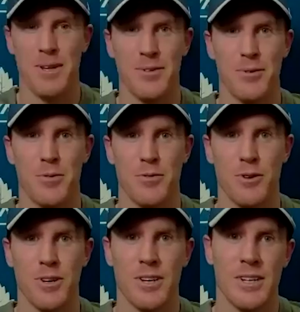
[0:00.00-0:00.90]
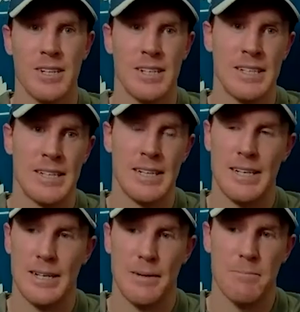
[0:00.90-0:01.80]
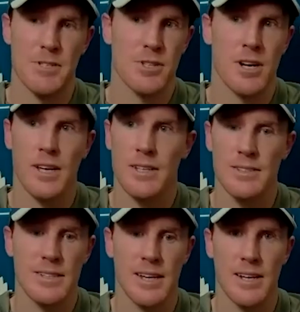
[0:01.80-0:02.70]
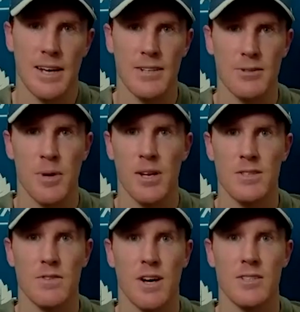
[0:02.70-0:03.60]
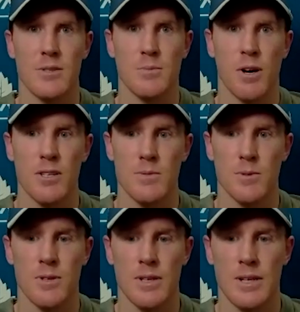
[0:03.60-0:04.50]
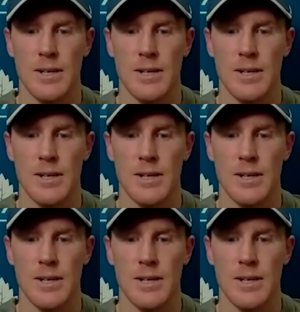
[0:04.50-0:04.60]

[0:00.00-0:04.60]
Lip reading: through before. I'm just trying to get acclimated as fast as possible.